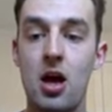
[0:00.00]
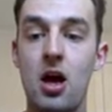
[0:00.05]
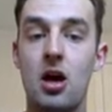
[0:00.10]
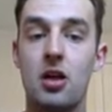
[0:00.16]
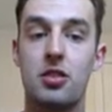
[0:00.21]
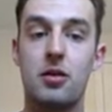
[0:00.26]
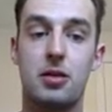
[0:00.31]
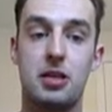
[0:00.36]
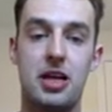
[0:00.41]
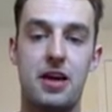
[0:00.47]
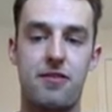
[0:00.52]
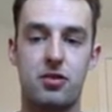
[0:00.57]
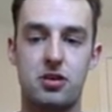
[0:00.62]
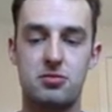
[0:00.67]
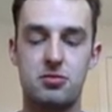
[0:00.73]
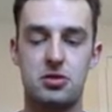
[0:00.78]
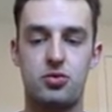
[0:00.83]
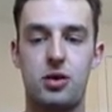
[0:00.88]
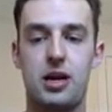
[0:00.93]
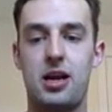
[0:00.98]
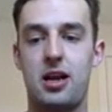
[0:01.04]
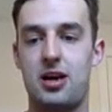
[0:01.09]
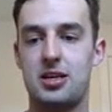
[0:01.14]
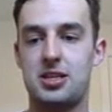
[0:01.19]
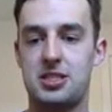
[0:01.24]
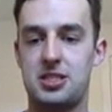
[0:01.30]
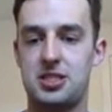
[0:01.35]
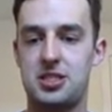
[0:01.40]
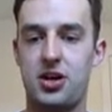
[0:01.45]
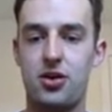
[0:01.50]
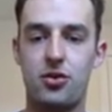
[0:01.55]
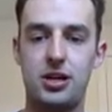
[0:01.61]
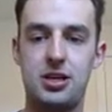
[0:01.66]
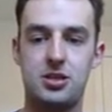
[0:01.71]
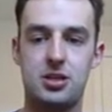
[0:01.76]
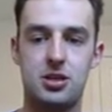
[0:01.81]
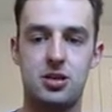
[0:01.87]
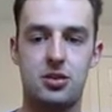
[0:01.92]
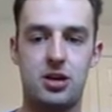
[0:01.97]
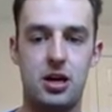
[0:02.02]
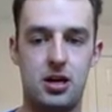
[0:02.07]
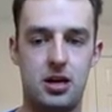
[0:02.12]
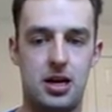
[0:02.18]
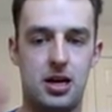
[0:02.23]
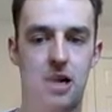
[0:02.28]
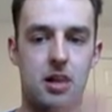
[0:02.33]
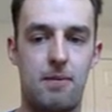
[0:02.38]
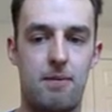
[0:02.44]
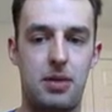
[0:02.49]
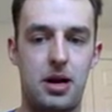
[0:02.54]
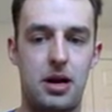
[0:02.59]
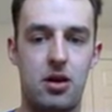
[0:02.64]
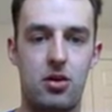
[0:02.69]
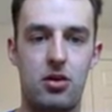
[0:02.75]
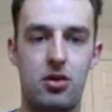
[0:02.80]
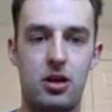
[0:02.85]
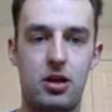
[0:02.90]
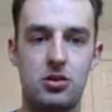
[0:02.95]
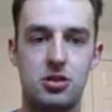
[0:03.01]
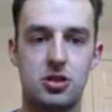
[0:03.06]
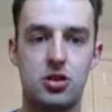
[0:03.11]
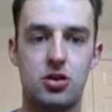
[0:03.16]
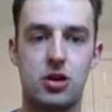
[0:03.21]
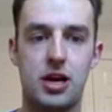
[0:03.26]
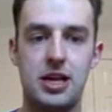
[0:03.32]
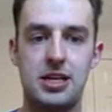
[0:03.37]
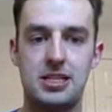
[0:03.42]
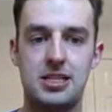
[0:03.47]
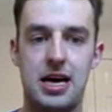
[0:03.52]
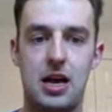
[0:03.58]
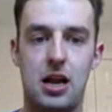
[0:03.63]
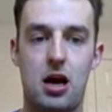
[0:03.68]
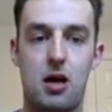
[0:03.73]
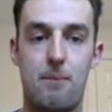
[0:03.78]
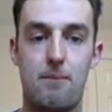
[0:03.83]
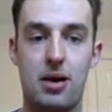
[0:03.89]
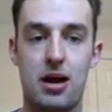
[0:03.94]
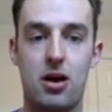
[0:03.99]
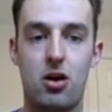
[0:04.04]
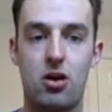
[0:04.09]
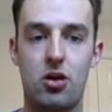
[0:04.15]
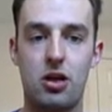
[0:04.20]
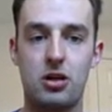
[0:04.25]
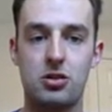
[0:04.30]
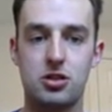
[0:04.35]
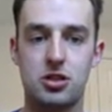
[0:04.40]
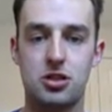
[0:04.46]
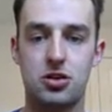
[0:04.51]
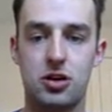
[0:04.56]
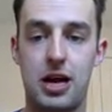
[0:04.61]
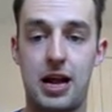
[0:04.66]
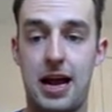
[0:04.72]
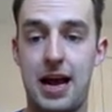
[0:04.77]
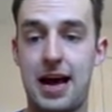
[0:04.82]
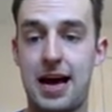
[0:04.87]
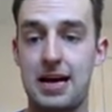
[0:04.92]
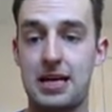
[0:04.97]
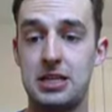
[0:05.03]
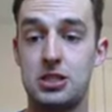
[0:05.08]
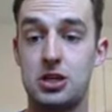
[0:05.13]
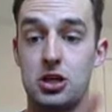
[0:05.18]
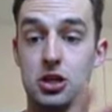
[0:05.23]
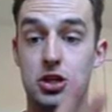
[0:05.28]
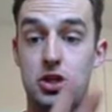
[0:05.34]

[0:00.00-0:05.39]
the difference between a series circuit and a parallel circuit is that a parallel circuit has